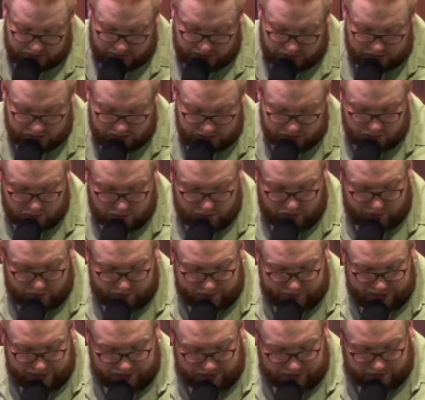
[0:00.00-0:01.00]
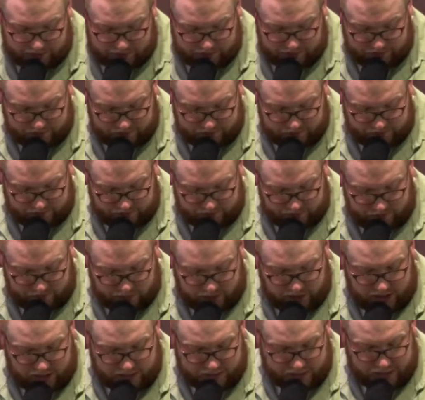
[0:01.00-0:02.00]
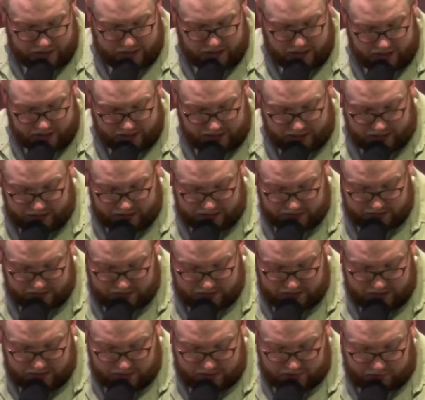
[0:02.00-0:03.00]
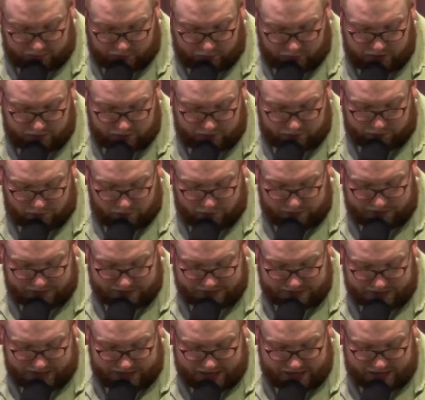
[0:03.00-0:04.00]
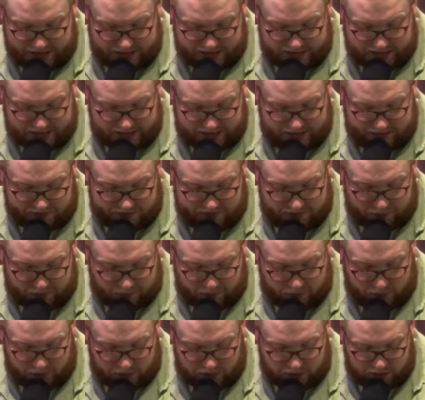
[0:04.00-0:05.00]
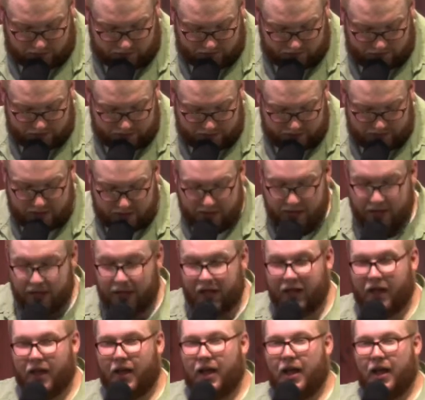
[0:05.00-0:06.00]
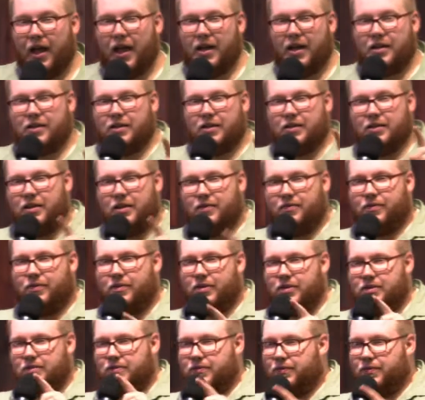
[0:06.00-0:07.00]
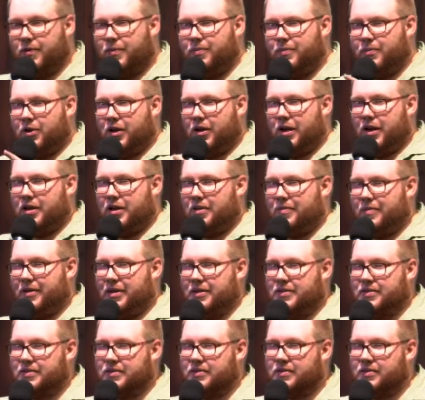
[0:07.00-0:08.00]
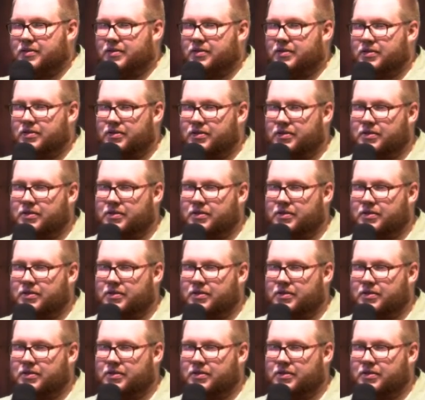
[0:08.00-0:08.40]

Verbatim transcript: it includes well being, prosperity, freedom from anxiety, safety from harm, and deliverance from your enemies.